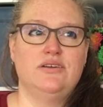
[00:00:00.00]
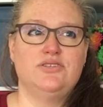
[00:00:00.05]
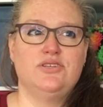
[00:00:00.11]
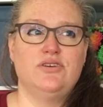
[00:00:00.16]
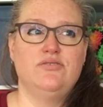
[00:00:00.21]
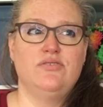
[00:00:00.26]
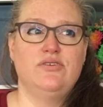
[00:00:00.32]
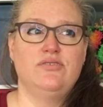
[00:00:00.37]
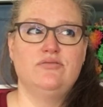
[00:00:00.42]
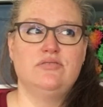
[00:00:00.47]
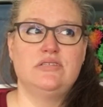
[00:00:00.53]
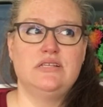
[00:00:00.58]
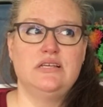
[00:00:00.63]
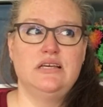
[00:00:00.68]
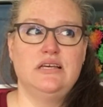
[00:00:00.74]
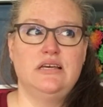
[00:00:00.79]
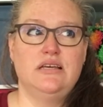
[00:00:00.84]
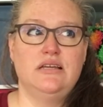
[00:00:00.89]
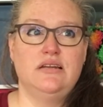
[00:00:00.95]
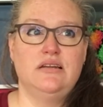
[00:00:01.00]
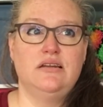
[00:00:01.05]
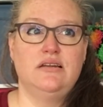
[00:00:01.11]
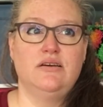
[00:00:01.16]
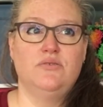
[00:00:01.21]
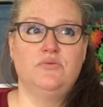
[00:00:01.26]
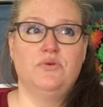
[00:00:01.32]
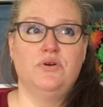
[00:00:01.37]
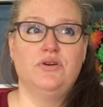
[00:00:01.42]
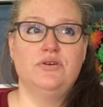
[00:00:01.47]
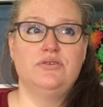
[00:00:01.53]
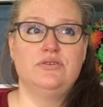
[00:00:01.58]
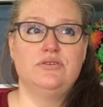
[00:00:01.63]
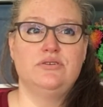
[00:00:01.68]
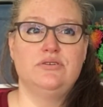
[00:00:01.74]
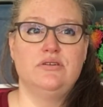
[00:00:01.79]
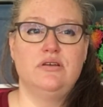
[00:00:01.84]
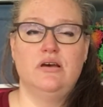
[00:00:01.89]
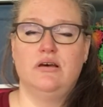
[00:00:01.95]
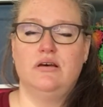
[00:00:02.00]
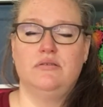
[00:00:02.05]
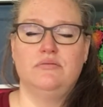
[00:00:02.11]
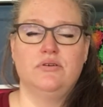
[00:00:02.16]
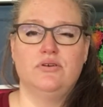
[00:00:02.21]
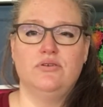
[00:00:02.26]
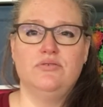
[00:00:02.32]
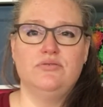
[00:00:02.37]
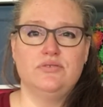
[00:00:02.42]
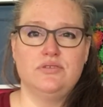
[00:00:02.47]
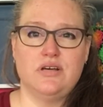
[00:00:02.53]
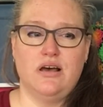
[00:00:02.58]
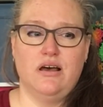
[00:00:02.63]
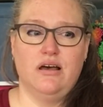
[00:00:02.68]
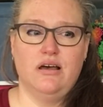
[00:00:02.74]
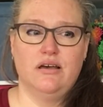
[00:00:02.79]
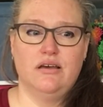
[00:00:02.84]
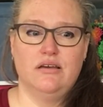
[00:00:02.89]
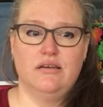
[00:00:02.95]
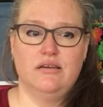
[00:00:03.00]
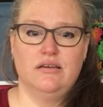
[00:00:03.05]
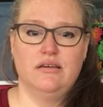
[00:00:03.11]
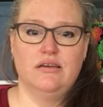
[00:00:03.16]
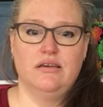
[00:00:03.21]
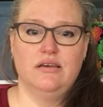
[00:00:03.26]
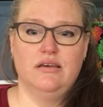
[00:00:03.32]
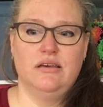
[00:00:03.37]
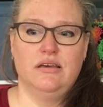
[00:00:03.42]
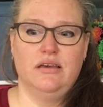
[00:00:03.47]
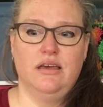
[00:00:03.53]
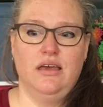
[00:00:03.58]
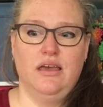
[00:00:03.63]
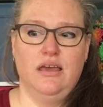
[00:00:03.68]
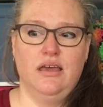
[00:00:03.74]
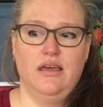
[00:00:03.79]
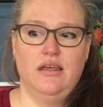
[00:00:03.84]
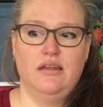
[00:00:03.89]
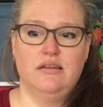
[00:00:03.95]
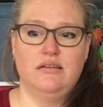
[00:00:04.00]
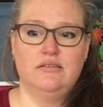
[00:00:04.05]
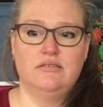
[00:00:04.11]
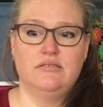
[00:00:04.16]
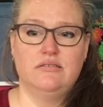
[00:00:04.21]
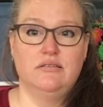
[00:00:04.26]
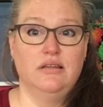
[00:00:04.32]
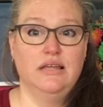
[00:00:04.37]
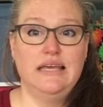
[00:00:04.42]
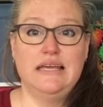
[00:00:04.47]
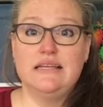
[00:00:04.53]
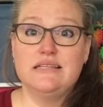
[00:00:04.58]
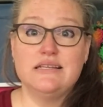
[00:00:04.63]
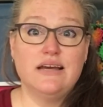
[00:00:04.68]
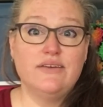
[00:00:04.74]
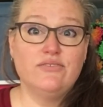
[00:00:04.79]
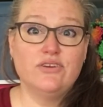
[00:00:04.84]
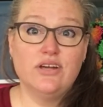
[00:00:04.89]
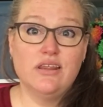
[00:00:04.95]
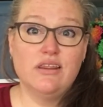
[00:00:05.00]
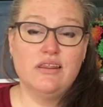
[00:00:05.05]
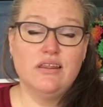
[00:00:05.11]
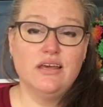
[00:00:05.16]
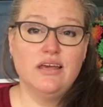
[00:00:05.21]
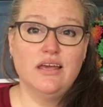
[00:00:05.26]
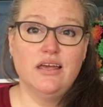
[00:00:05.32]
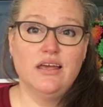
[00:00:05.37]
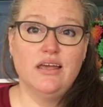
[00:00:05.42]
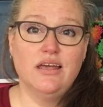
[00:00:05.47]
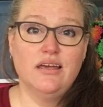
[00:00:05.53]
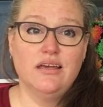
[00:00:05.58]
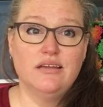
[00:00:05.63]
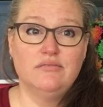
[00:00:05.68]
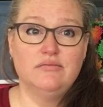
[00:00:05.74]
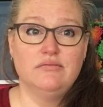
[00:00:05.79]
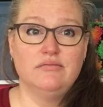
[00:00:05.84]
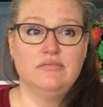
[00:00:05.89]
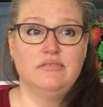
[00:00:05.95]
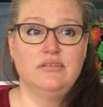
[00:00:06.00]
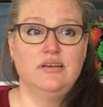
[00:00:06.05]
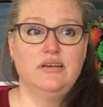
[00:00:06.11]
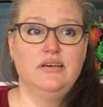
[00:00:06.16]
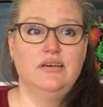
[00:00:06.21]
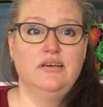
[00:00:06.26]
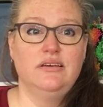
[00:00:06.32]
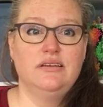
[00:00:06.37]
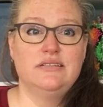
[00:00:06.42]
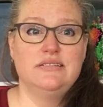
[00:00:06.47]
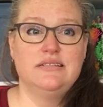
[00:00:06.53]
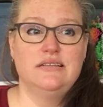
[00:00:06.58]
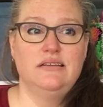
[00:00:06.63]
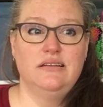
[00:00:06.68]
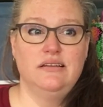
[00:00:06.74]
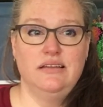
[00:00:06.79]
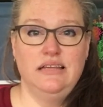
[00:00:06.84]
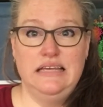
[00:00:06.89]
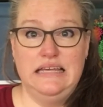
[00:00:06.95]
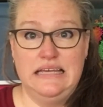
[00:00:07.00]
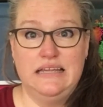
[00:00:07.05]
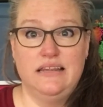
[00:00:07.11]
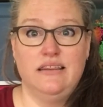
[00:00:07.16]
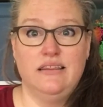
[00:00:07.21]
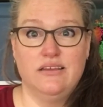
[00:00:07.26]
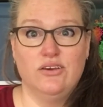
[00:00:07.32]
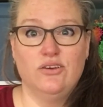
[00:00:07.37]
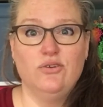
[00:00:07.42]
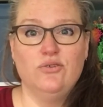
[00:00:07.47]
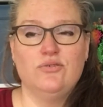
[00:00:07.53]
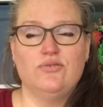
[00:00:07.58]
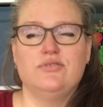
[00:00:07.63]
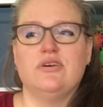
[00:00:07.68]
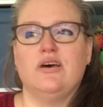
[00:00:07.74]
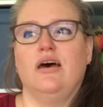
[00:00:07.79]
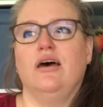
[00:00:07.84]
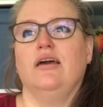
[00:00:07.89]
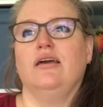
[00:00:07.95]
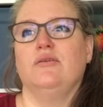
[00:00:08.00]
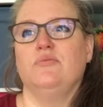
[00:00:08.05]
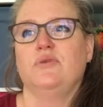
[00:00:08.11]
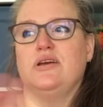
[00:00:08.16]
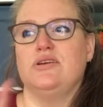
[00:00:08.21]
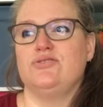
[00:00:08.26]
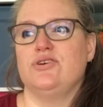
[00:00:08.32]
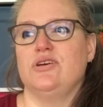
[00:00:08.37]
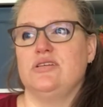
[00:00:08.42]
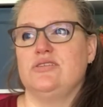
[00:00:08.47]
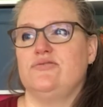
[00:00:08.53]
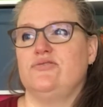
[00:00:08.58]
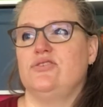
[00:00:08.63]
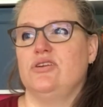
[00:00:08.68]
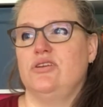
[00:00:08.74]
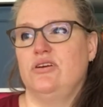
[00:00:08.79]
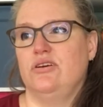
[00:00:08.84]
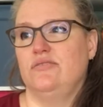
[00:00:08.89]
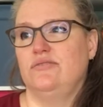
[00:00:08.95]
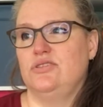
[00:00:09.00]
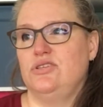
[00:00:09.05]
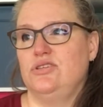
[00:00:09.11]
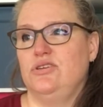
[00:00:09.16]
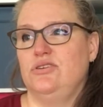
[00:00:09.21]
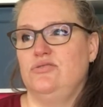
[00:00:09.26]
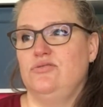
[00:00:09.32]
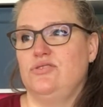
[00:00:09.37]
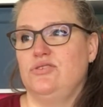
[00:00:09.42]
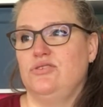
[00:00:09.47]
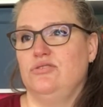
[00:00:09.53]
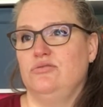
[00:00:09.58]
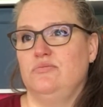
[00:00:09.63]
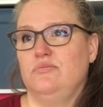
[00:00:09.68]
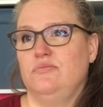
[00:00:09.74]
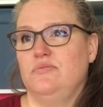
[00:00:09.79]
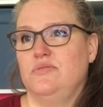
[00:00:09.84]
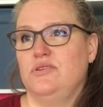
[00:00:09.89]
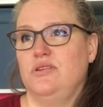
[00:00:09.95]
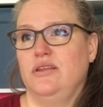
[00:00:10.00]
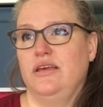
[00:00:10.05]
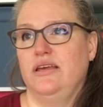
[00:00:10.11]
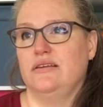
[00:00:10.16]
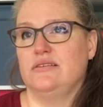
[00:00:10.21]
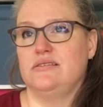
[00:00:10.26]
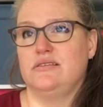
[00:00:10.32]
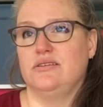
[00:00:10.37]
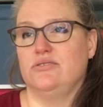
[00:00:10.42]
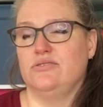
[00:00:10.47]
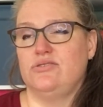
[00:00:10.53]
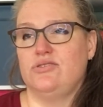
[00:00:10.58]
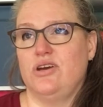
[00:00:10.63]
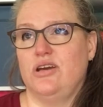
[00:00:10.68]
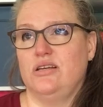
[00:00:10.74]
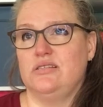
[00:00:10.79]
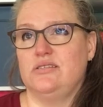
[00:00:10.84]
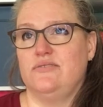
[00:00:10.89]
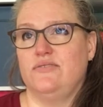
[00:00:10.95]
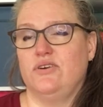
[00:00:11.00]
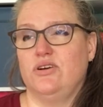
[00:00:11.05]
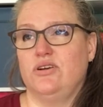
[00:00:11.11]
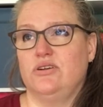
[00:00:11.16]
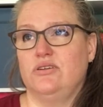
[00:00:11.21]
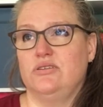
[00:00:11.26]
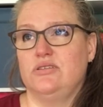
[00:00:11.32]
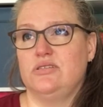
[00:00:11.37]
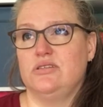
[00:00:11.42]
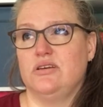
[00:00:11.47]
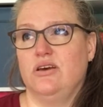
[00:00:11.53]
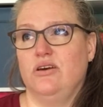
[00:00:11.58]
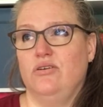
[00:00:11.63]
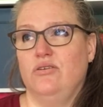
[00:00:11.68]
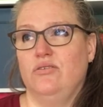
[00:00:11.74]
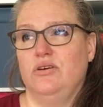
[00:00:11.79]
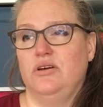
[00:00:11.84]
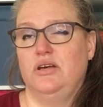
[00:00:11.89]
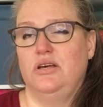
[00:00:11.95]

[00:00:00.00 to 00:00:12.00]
show notes in a Google Doc and linked everything and in the Google Doc, and when I transferred it over to YouTube, the links didn't transfer. So